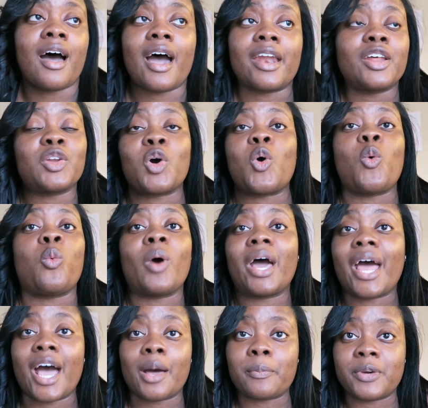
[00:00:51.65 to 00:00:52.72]
I didn't know
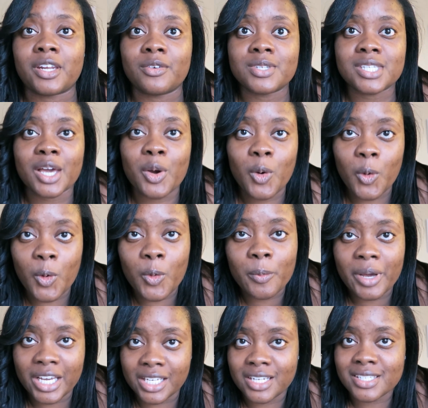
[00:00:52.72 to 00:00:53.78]
what happened. I was like, oh
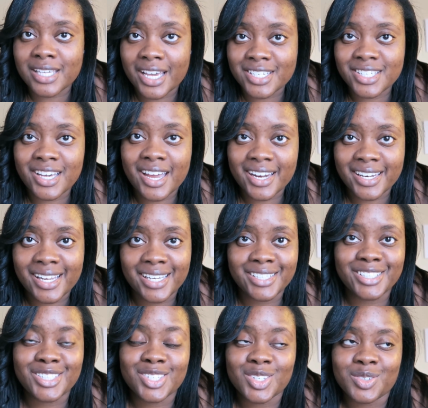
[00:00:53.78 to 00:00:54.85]
my goodness, I actually got a
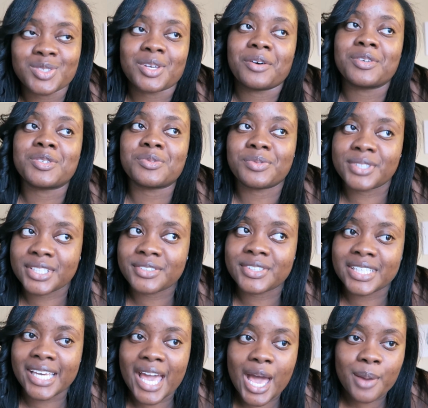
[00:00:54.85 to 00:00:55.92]
ninety-two. So I was really,
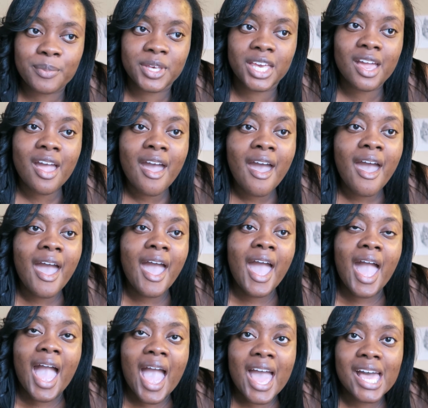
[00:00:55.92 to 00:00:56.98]
really happy.
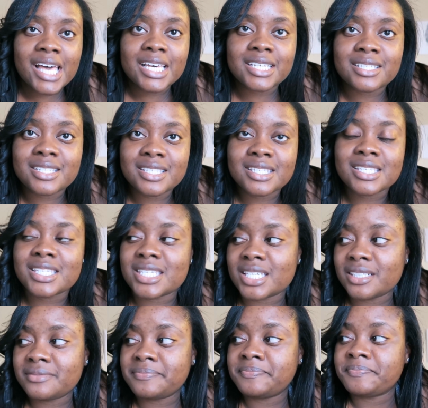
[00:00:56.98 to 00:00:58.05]
And
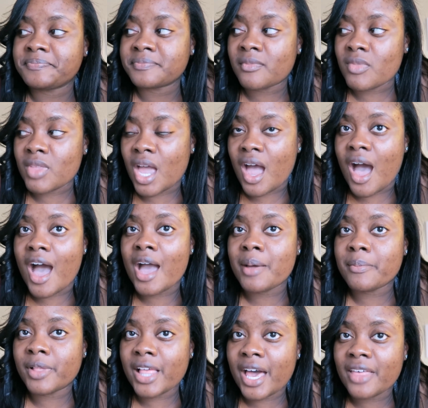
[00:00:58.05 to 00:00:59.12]

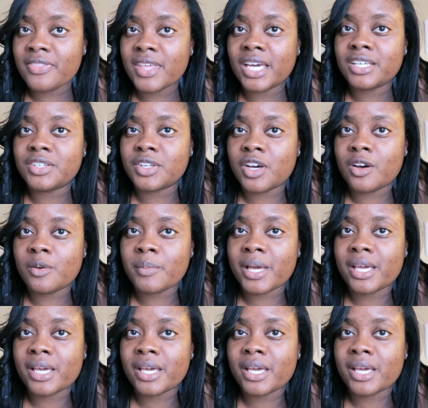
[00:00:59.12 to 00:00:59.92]
I'm glad that, you know,